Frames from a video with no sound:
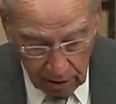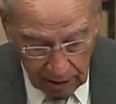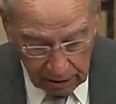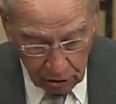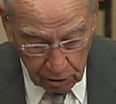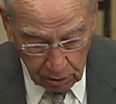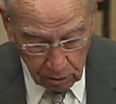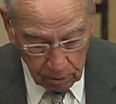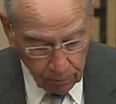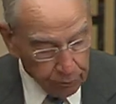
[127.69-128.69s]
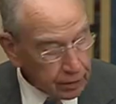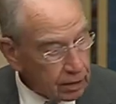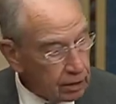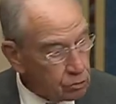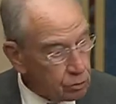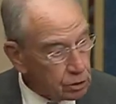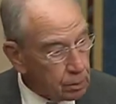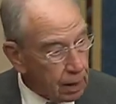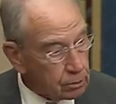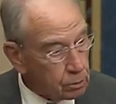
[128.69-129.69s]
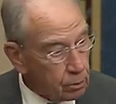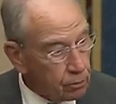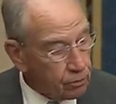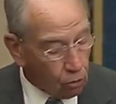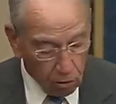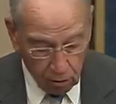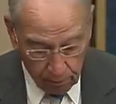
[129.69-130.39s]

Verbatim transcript: intentions is responsible for